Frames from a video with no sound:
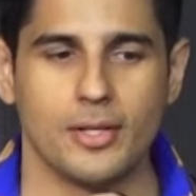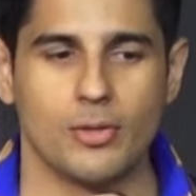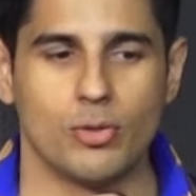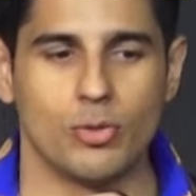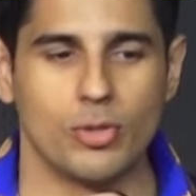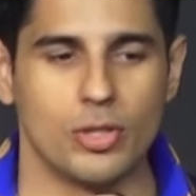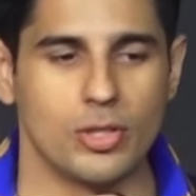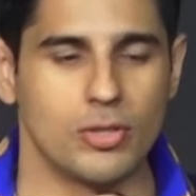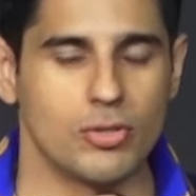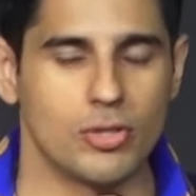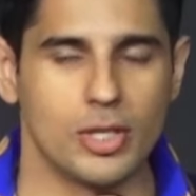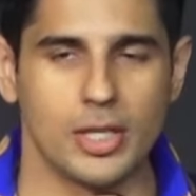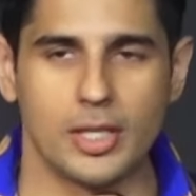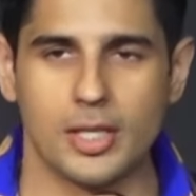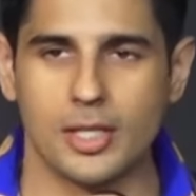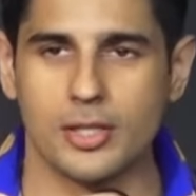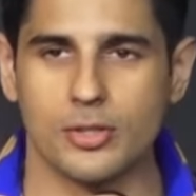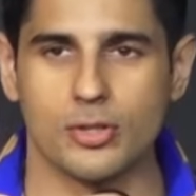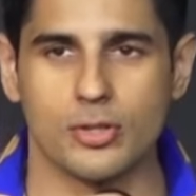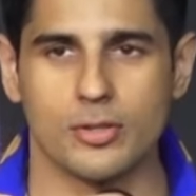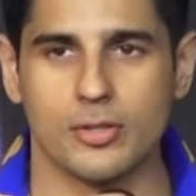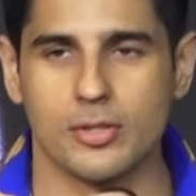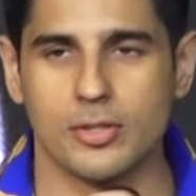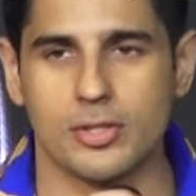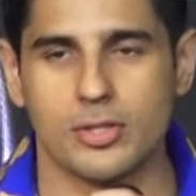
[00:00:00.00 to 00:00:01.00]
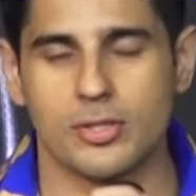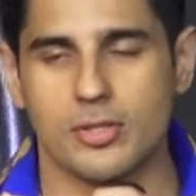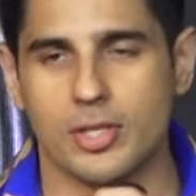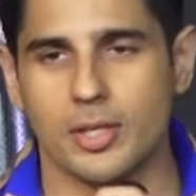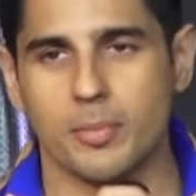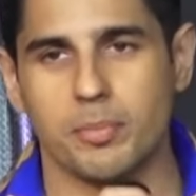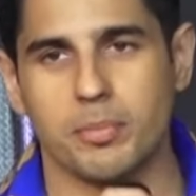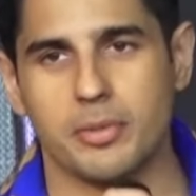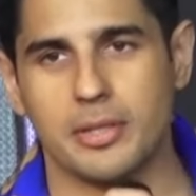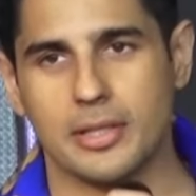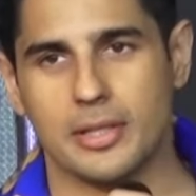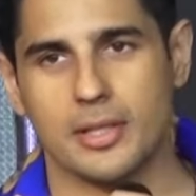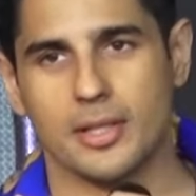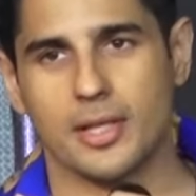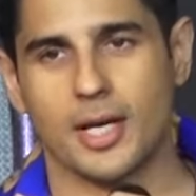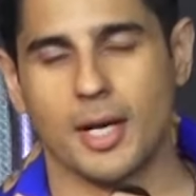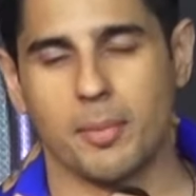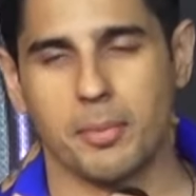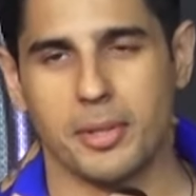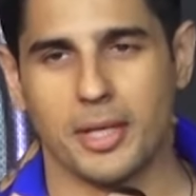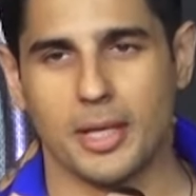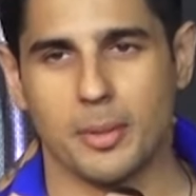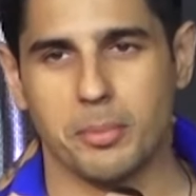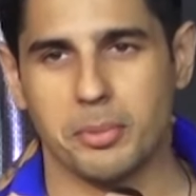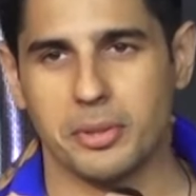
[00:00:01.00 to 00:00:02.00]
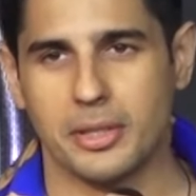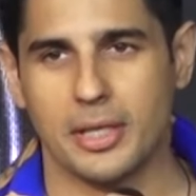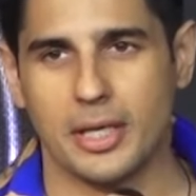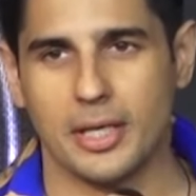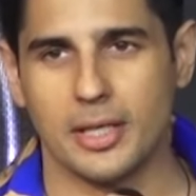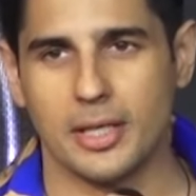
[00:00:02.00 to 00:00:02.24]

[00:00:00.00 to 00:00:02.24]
doing readings of the script and coming up with